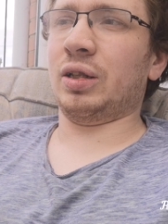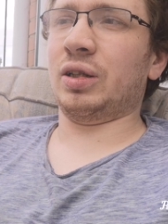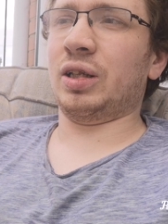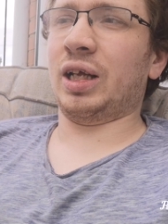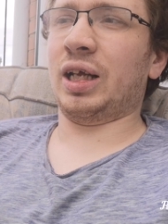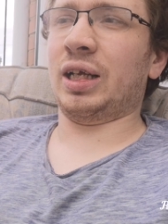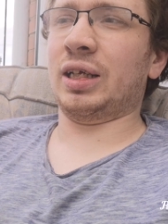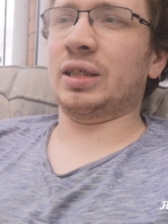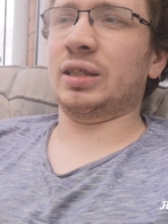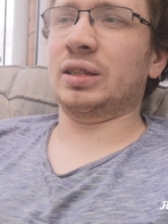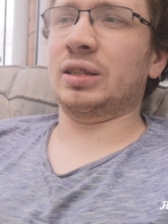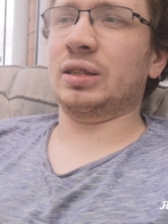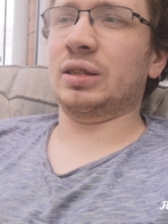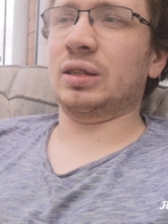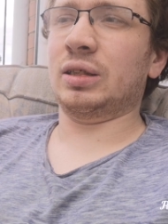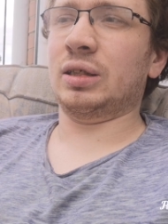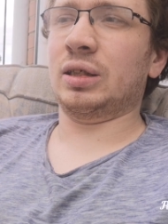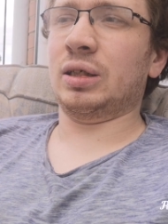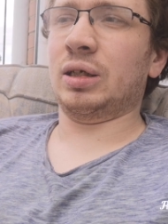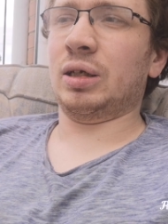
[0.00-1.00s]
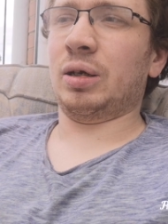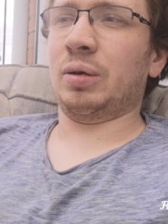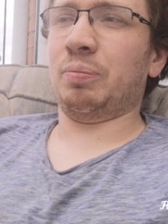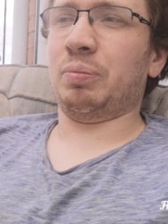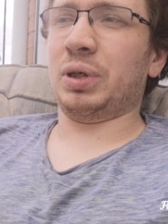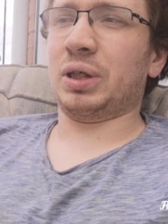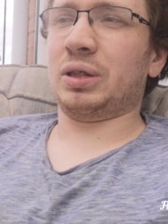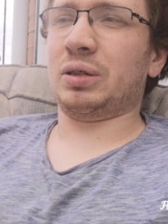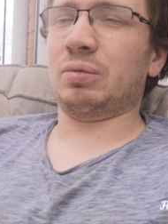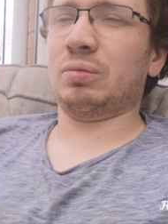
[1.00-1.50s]
then
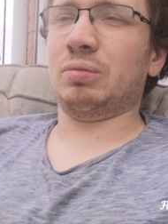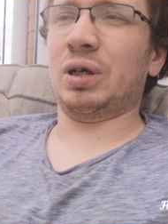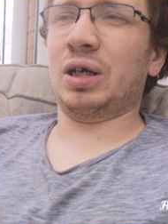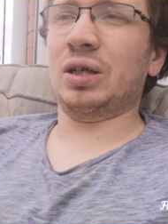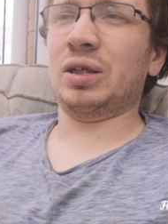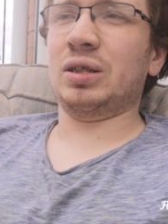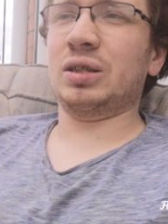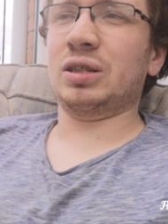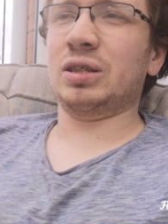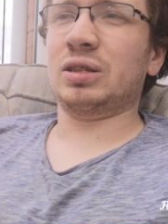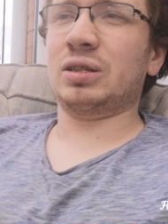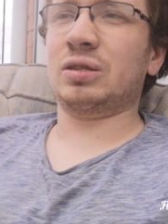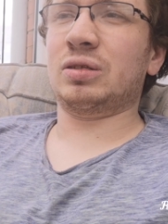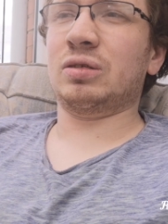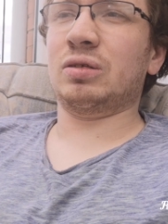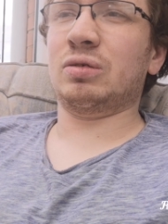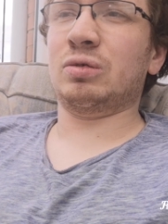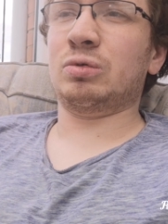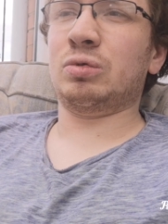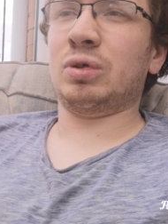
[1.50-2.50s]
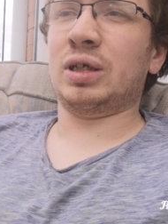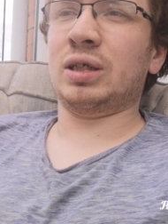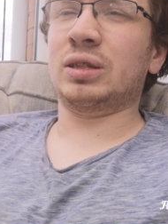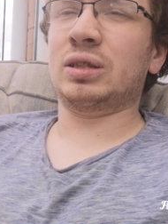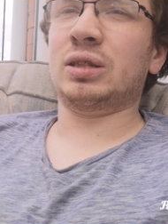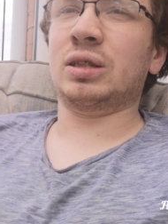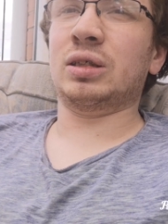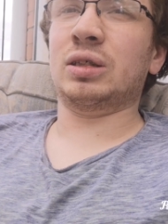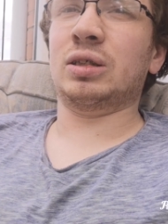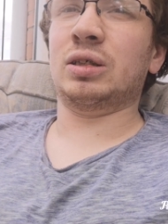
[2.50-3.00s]
rather than just trying
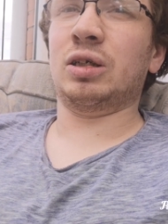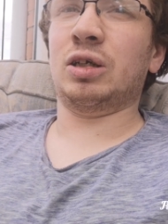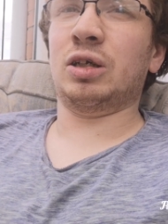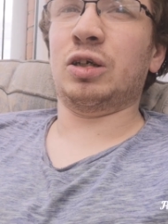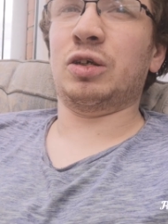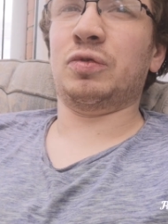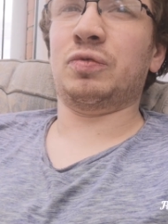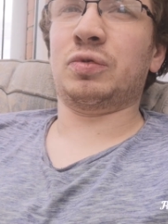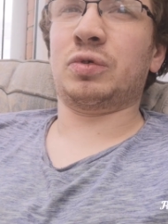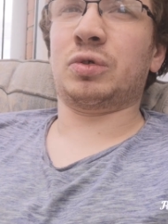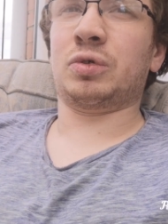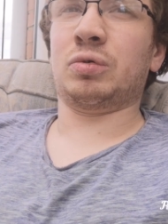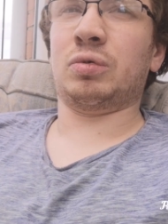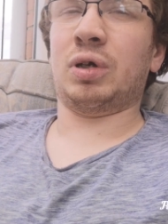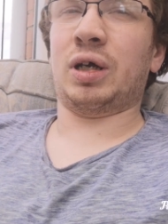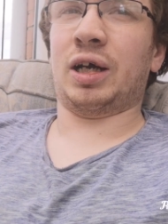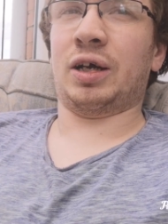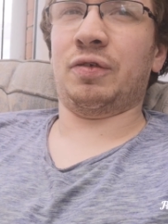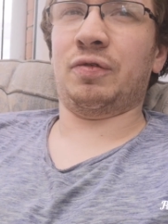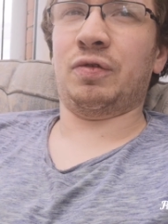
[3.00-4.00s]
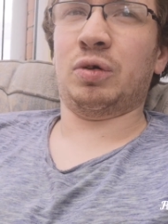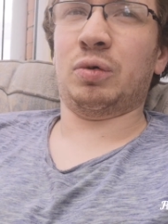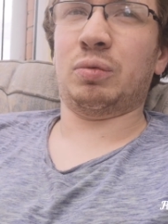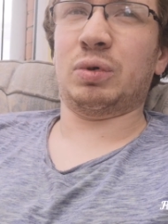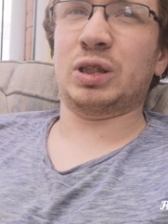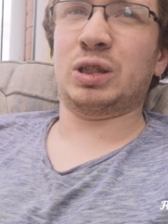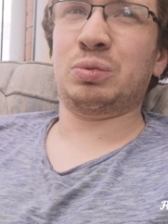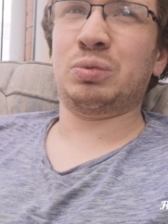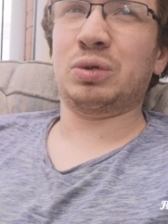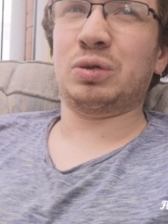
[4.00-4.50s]
to nerf Grav,
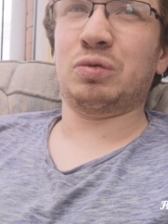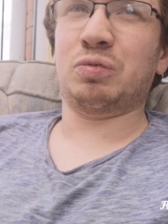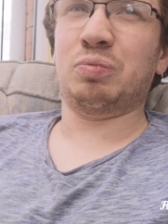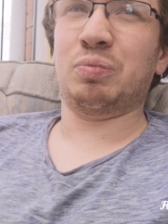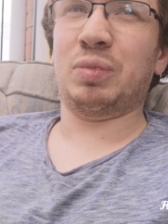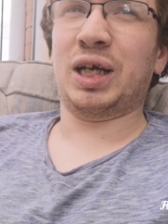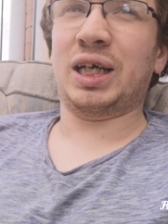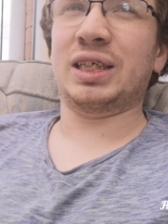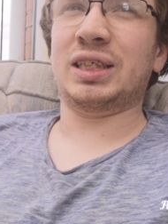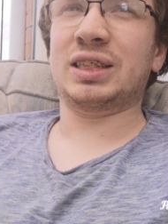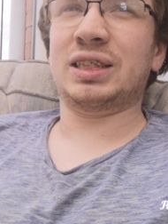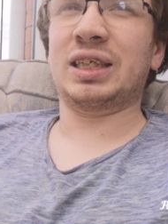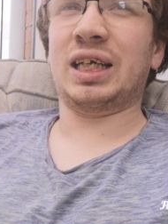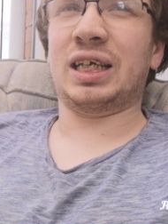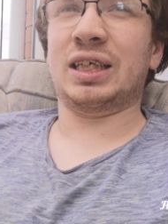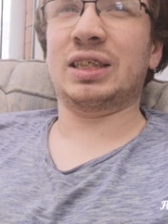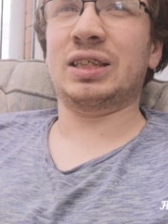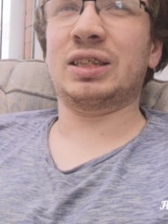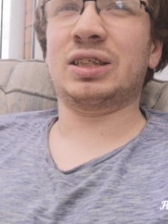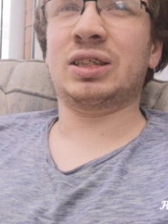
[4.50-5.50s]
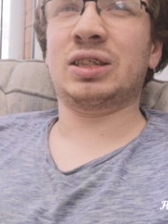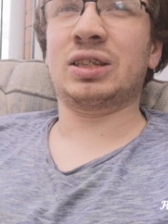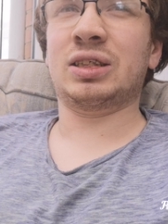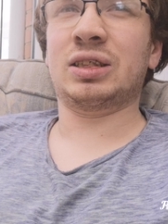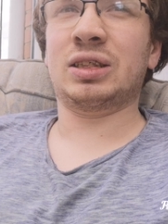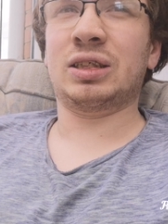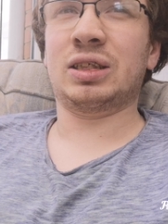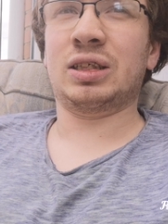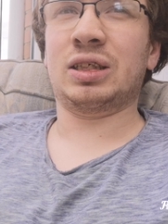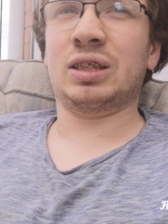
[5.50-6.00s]
which would have made sense,
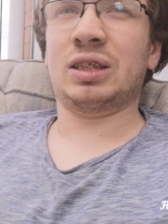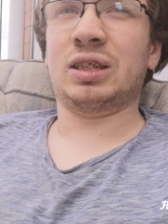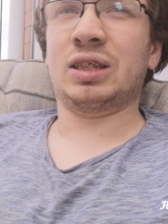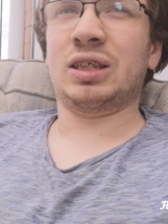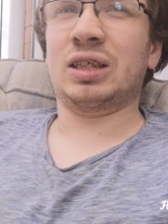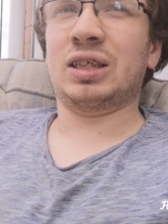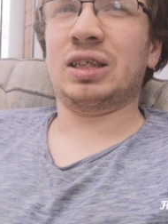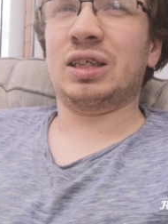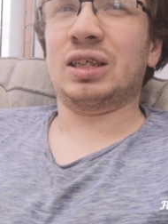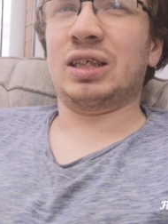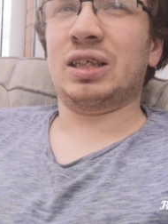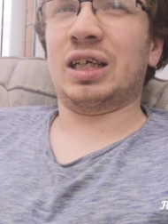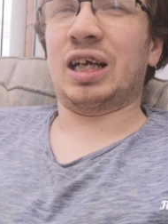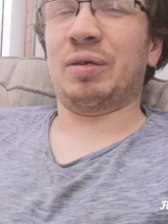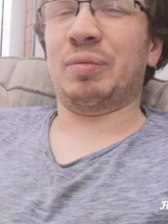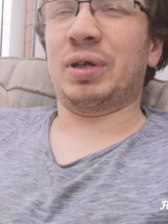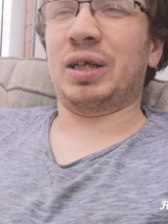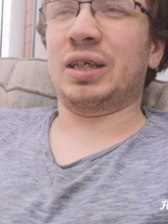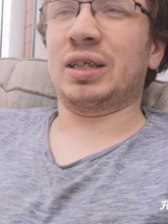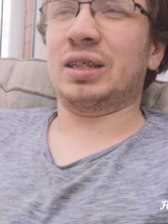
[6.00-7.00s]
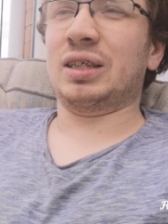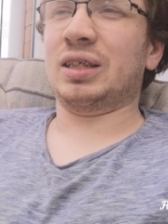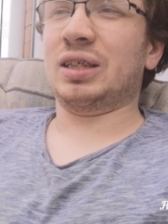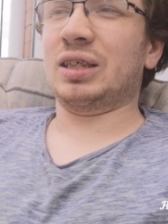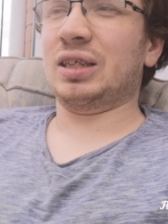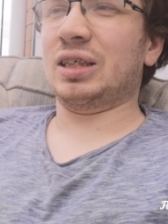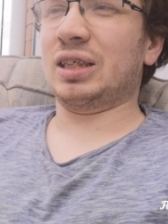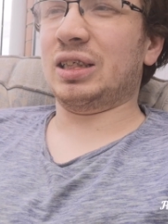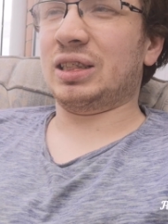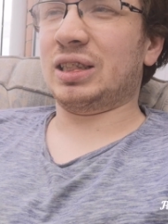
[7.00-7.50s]
I mean,
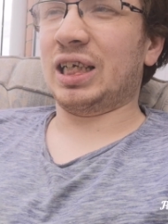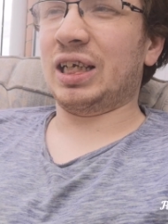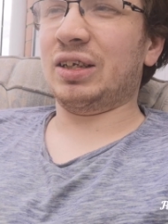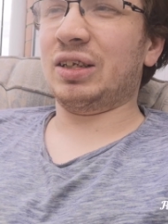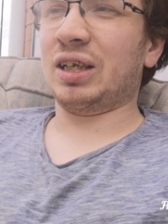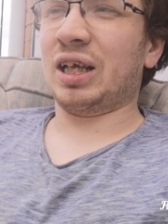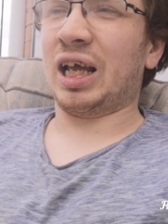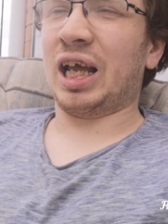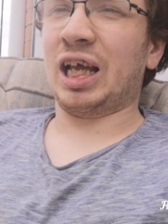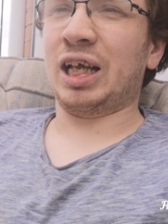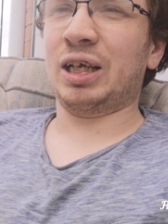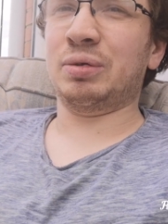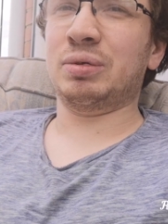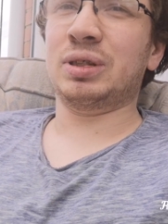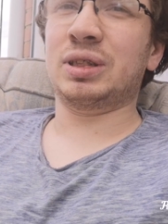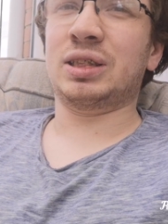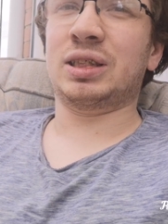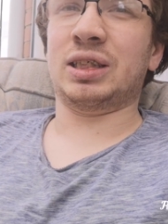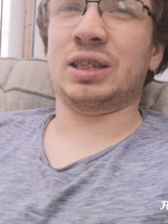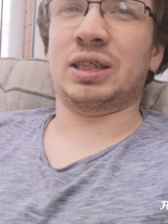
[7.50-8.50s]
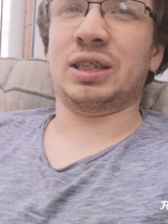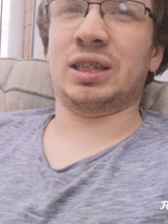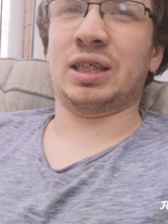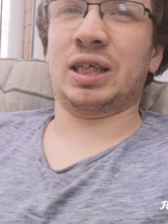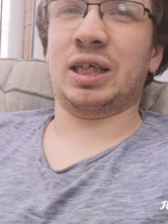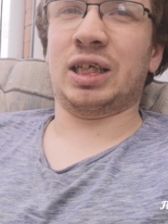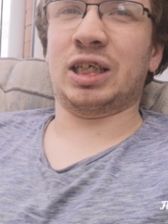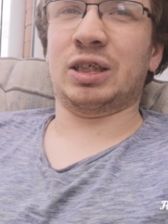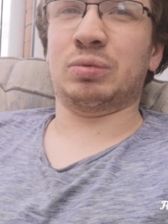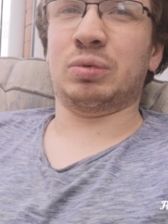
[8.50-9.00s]
you take the
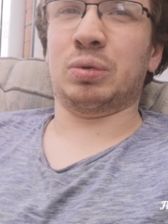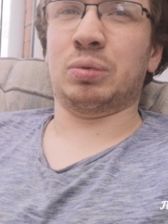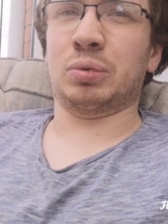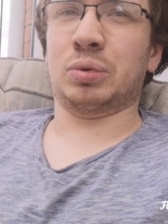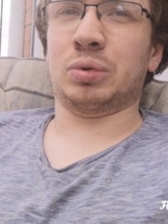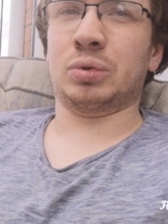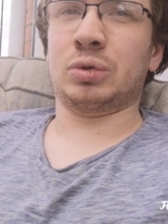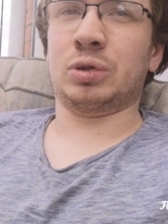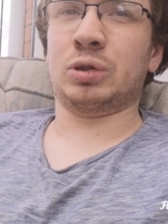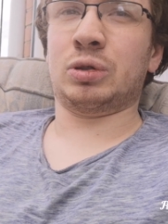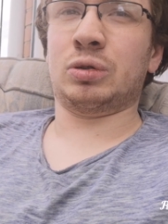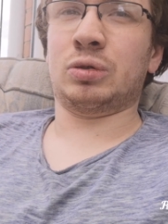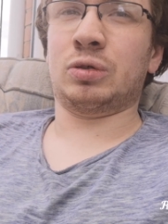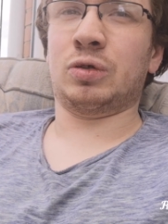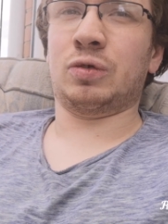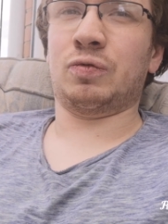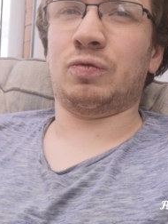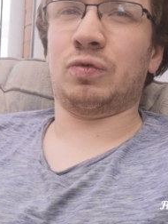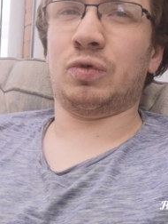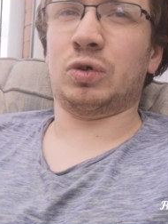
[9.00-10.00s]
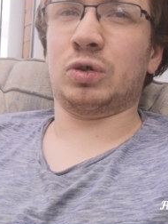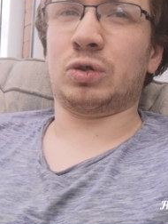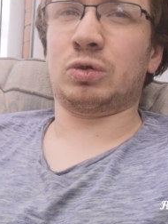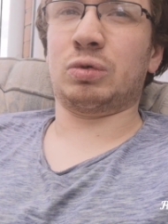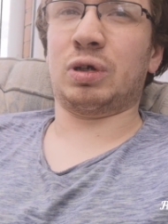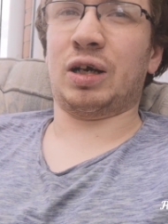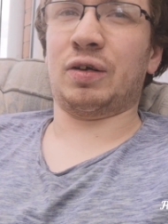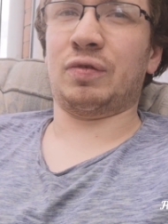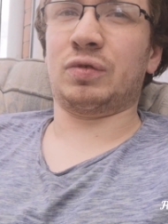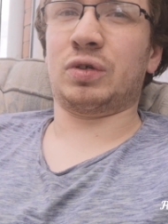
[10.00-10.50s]
Heresy era rules for
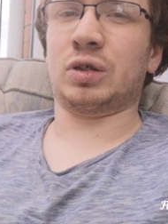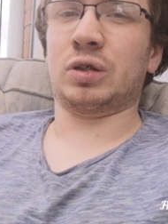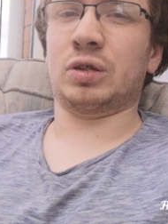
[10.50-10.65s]
Grav